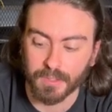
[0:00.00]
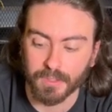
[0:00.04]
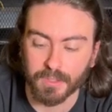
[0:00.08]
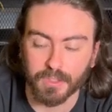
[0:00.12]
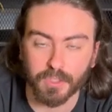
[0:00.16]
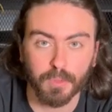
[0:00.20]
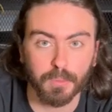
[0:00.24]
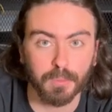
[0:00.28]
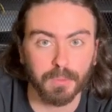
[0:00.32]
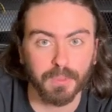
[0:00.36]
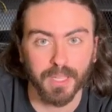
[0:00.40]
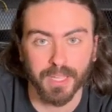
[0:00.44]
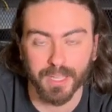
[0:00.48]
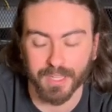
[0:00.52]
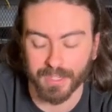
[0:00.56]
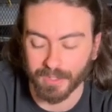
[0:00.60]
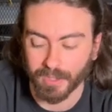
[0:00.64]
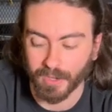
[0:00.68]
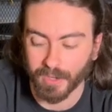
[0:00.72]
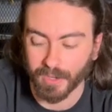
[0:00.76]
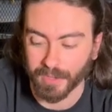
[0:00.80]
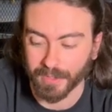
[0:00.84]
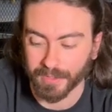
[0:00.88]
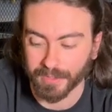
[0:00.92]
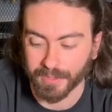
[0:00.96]
you plan
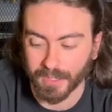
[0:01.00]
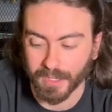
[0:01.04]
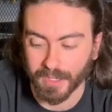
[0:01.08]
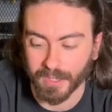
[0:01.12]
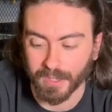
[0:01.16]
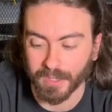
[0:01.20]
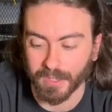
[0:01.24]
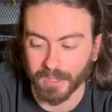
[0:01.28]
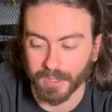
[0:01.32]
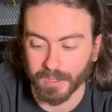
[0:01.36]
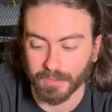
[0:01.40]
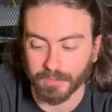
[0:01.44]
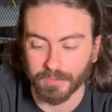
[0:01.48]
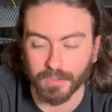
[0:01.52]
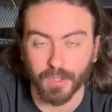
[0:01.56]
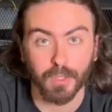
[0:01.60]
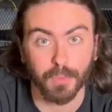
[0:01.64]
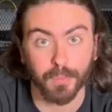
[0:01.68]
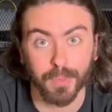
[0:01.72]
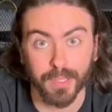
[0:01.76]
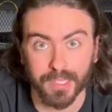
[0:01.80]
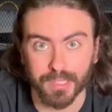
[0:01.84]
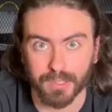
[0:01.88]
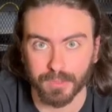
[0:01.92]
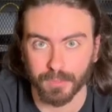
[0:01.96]
on
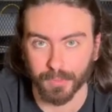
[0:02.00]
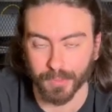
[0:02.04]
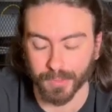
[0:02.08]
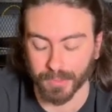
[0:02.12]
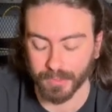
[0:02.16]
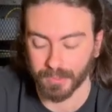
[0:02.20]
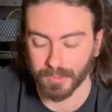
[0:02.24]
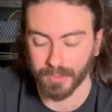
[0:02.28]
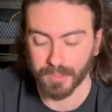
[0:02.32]
following it through.